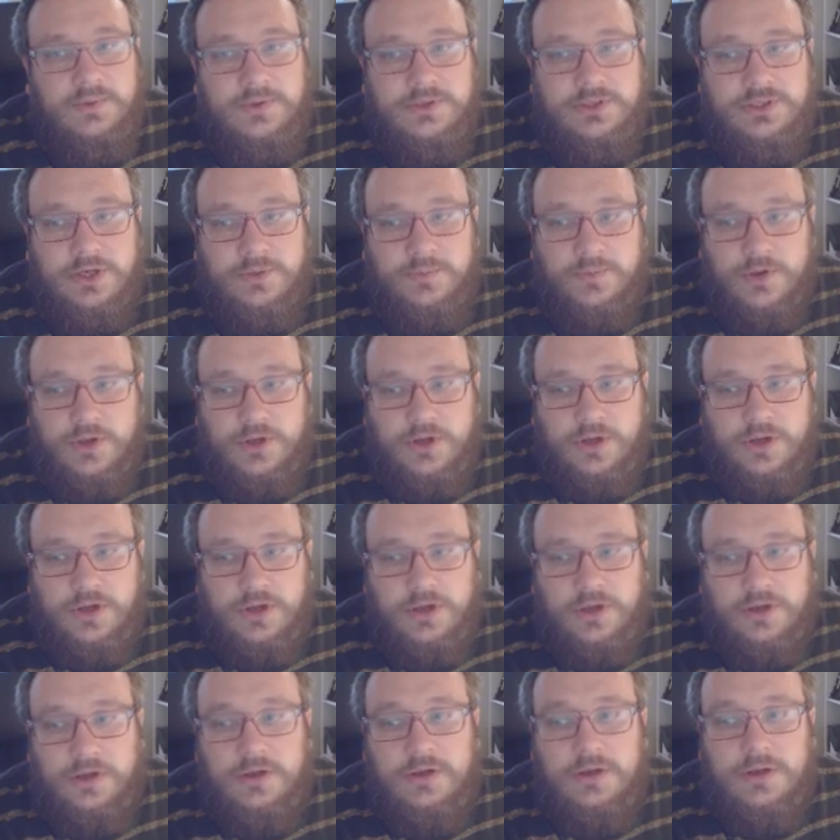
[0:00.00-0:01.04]
which I'm
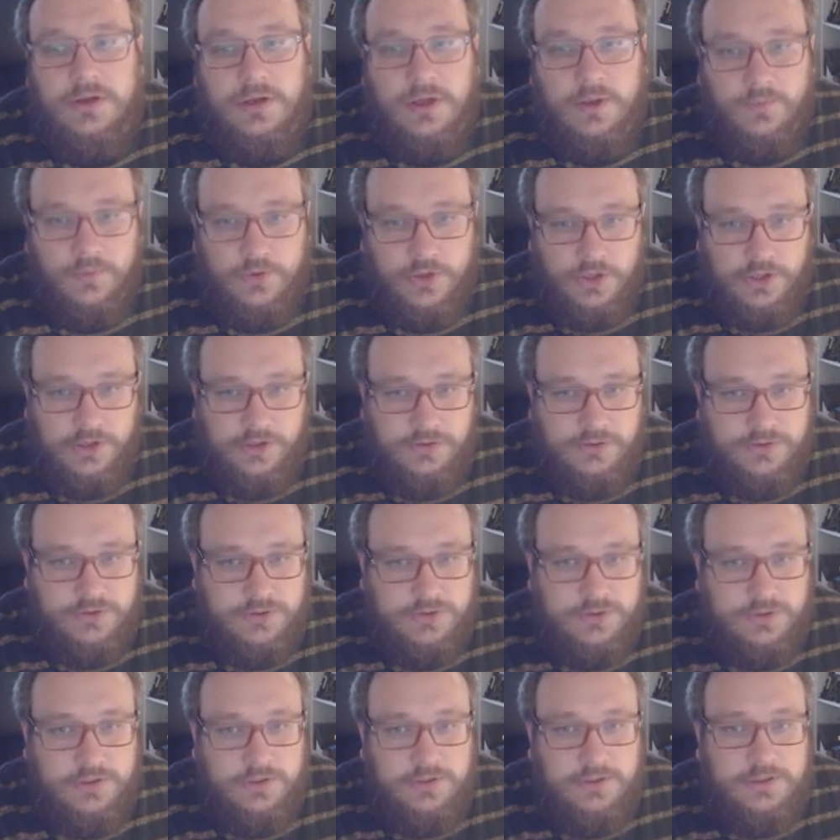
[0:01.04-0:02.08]
gonna use,
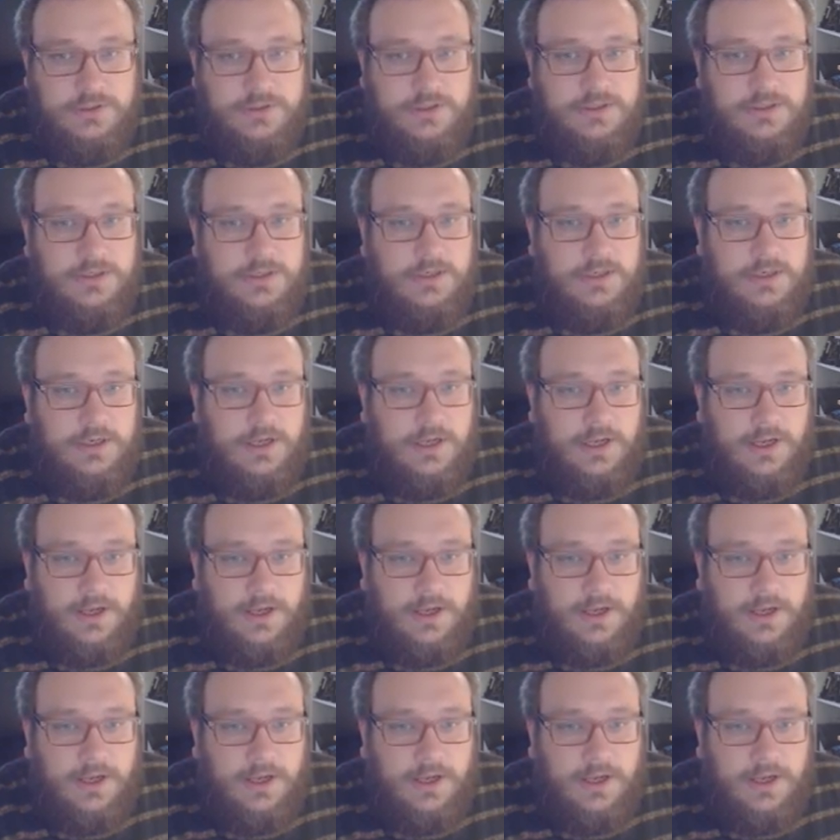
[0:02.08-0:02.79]
but